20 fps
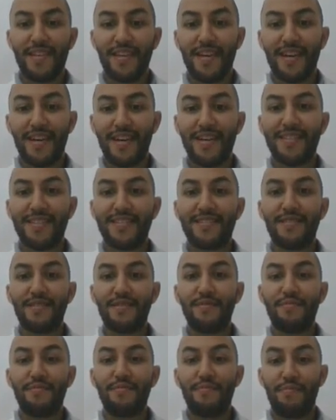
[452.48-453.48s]
Yeah, it's
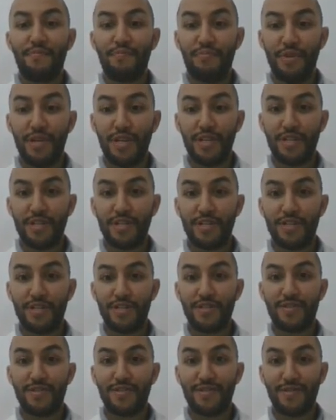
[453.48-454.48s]
the
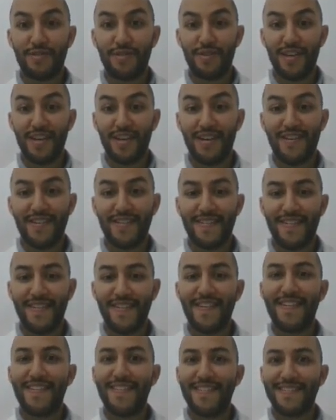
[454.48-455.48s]
bridge. Okay,
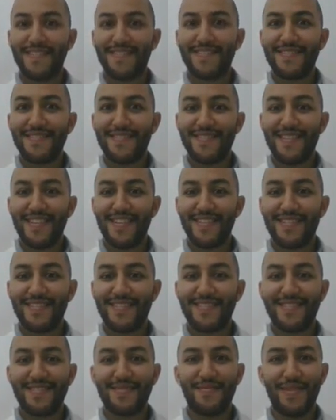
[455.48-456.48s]

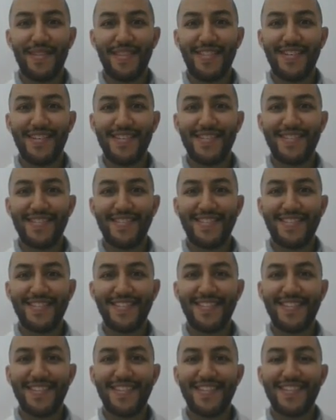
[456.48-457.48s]
nice. Well done.
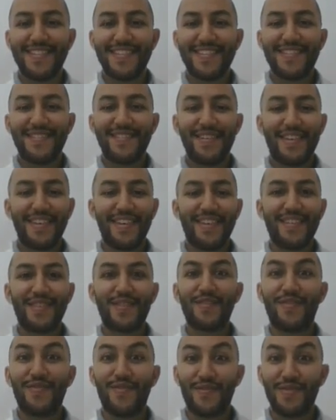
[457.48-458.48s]
Okay,
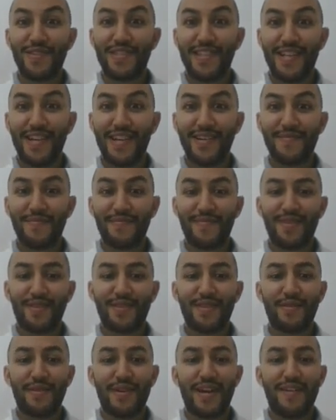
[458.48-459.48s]
the fourth line.
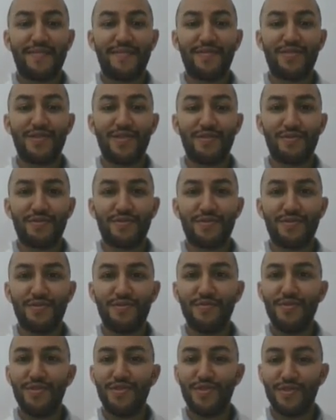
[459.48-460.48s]
So we have go
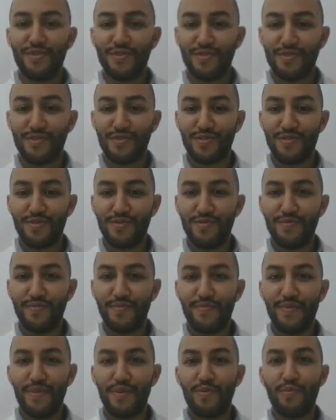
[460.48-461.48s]
to, used to,
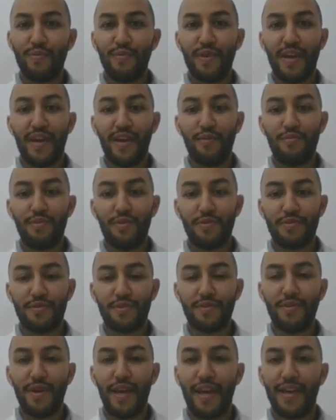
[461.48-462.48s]
be able
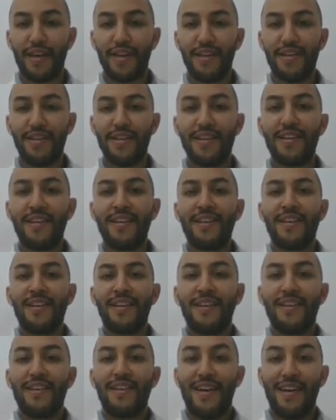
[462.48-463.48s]
to, and
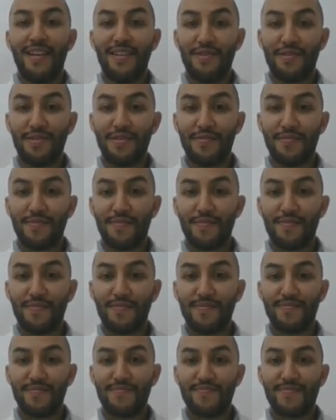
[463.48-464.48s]
had to.
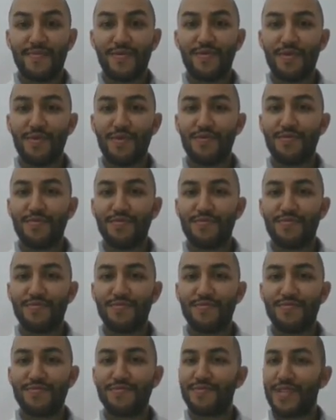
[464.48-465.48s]
So
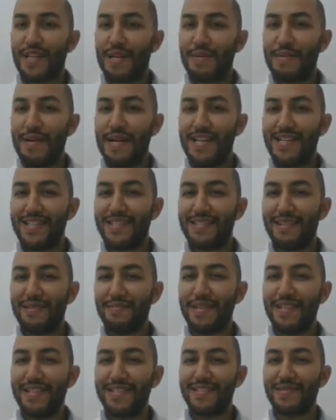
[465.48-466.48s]
come on, tell
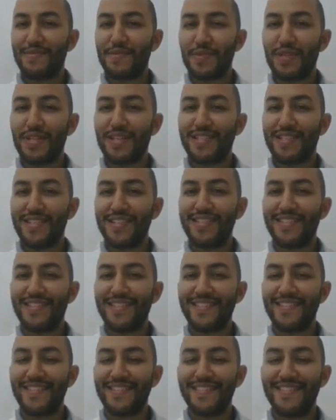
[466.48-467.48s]
me, which one is it?
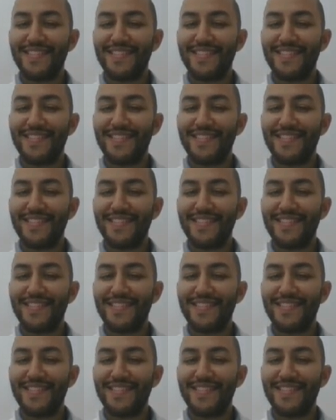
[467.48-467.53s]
